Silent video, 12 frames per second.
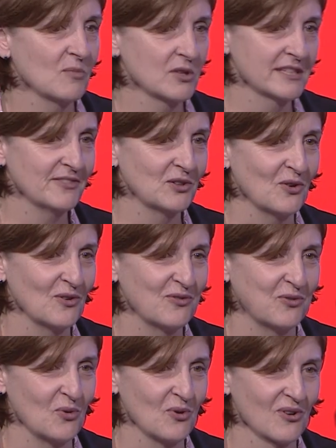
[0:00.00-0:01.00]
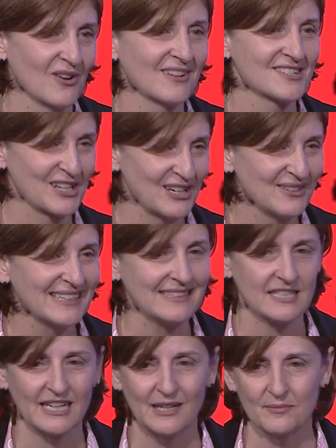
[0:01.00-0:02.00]
difficult for security
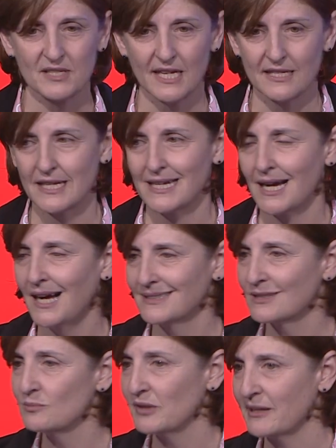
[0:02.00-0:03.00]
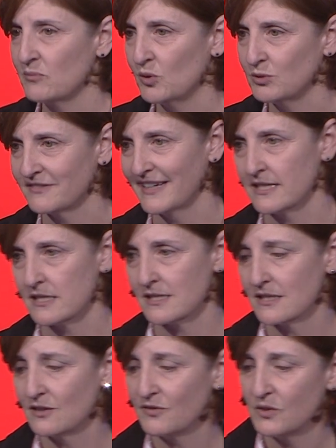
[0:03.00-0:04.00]
teams as they contemplate mobile devices
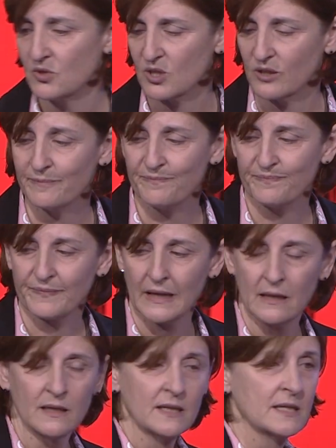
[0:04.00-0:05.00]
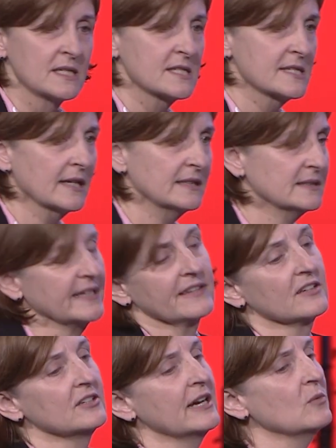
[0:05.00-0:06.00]
in the future. Secondly,
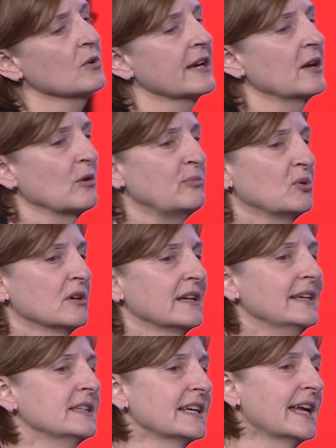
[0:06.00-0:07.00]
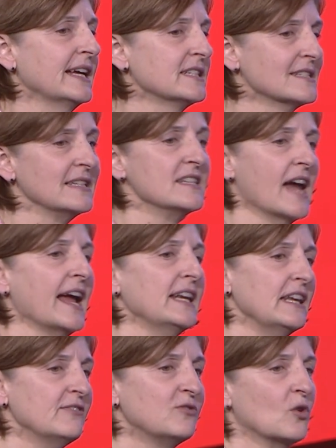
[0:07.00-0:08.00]
their networking report indicates that
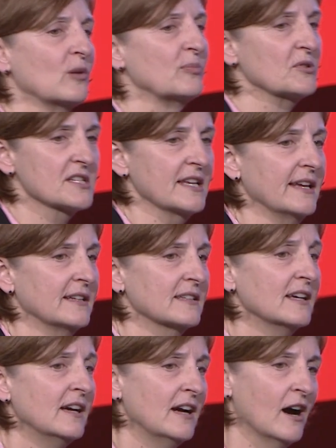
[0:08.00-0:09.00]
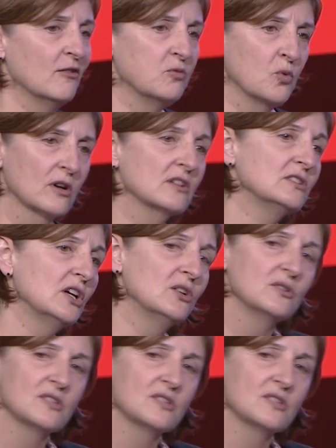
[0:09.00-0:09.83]
94% of workloads